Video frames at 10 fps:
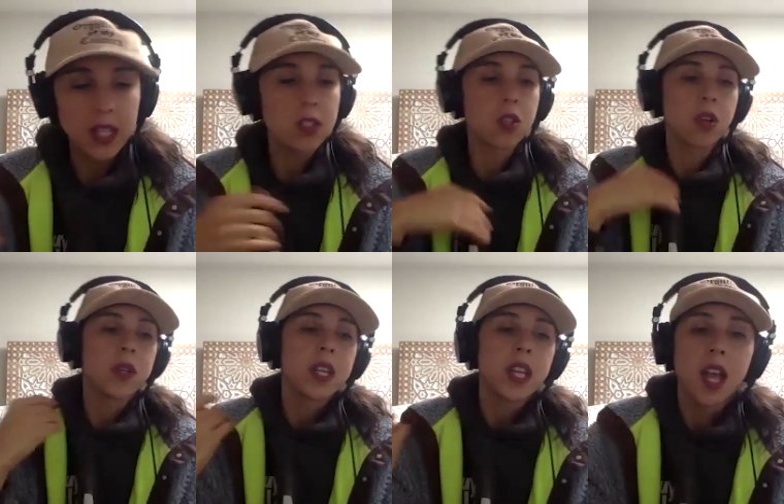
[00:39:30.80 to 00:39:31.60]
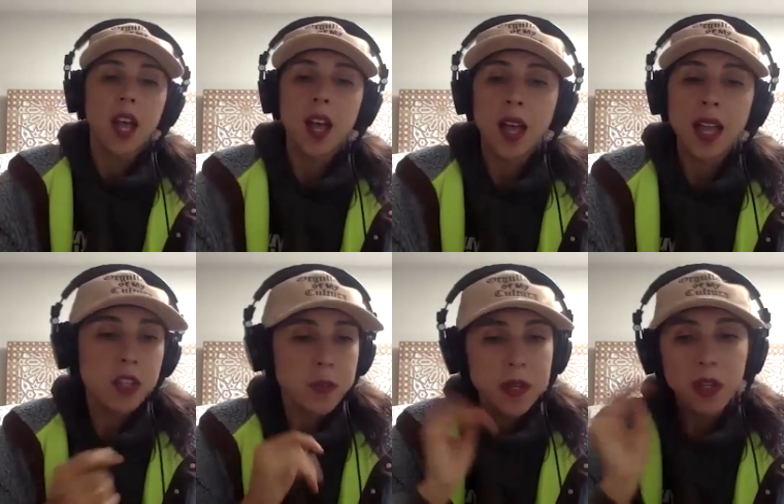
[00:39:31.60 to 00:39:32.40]
Right. So,
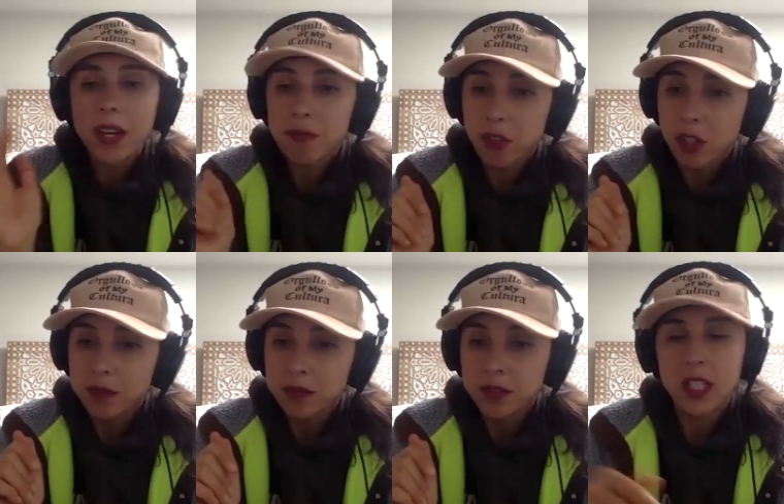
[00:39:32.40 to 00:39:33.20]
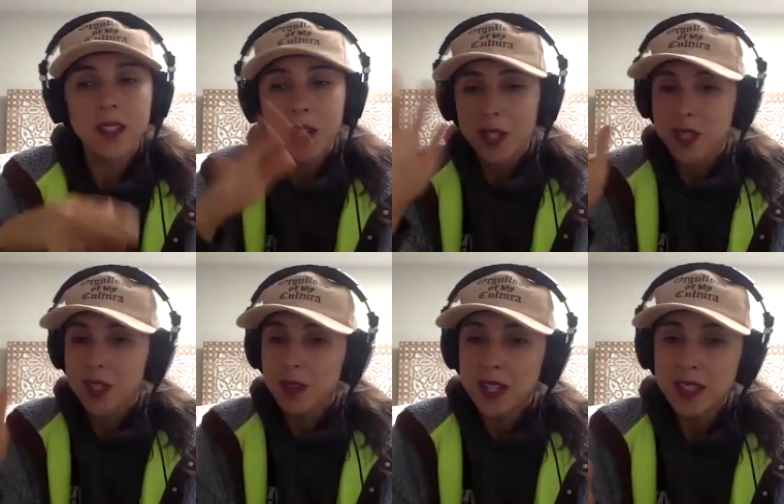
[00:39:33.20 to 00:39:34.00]
and just be grateful. It's
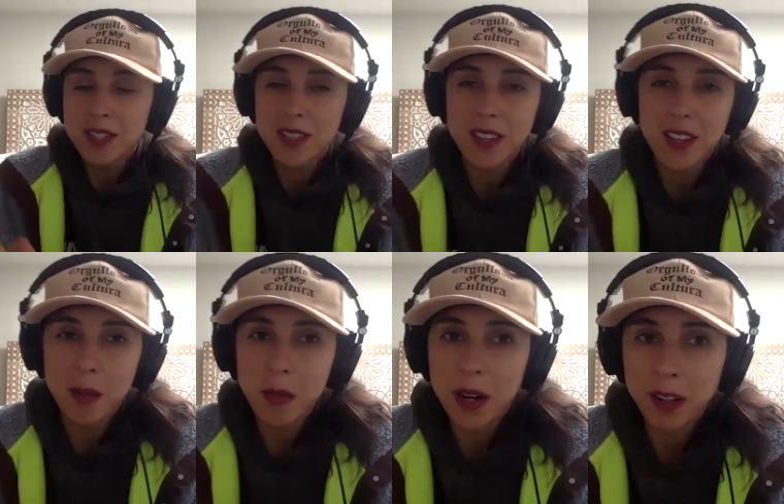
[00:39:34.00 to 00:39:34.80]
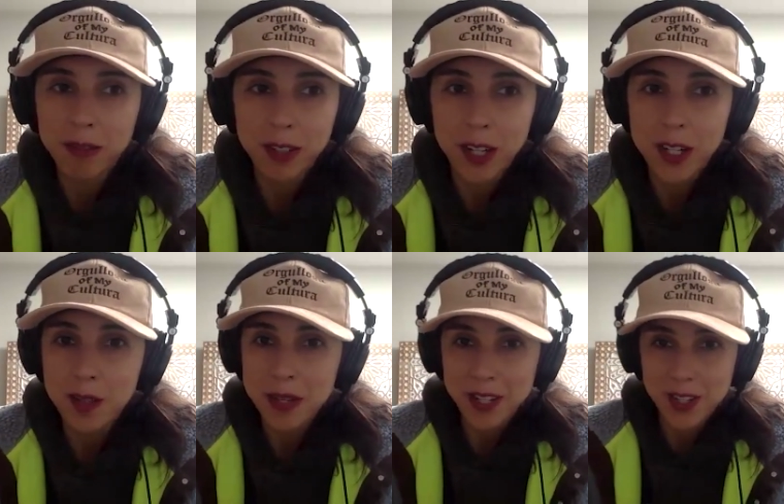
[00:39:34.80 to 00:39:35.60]
the America Ferrera
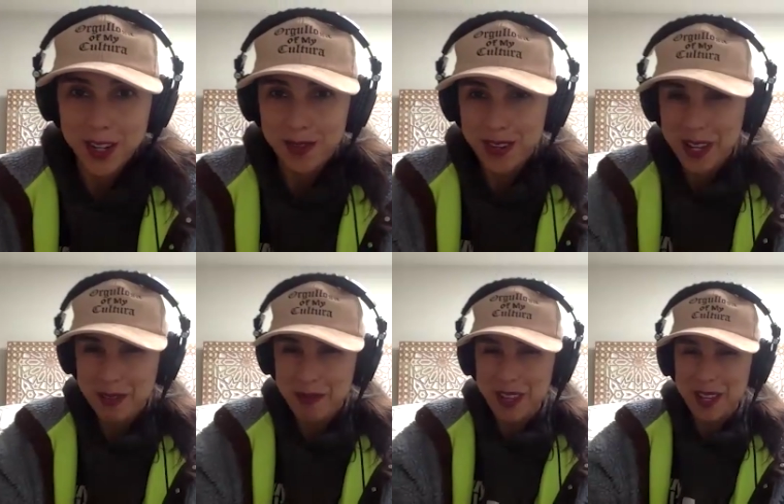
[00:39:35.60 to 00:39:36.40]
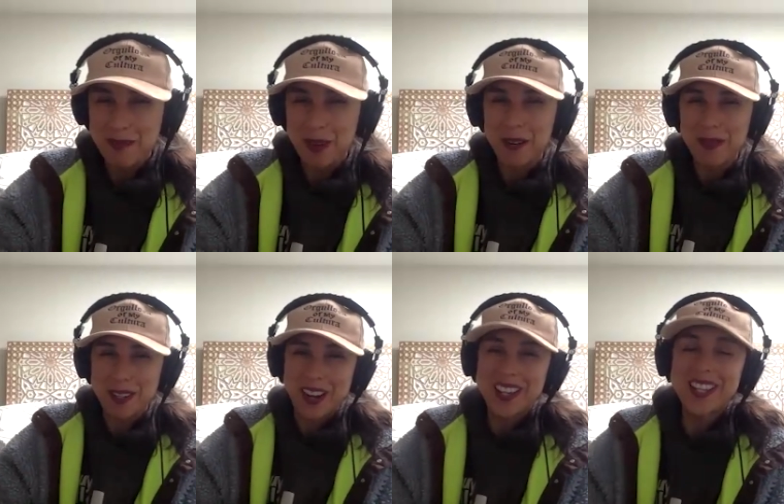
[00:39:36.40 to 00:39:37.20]
speech in
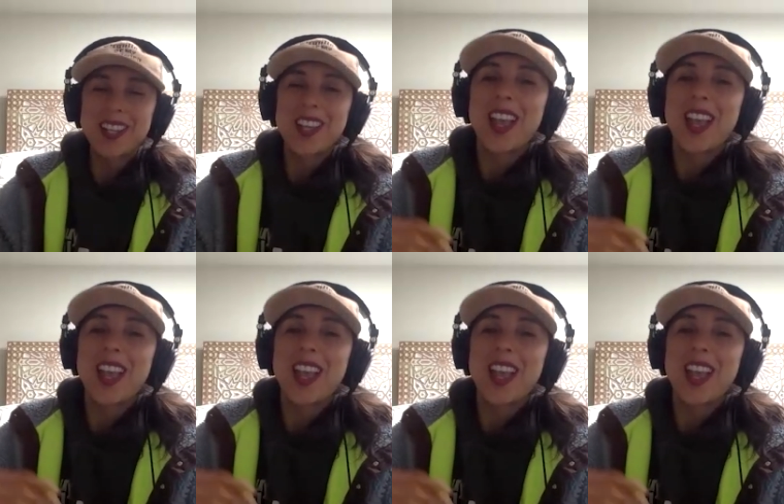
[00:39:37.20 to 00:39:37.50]
Barbie. Right.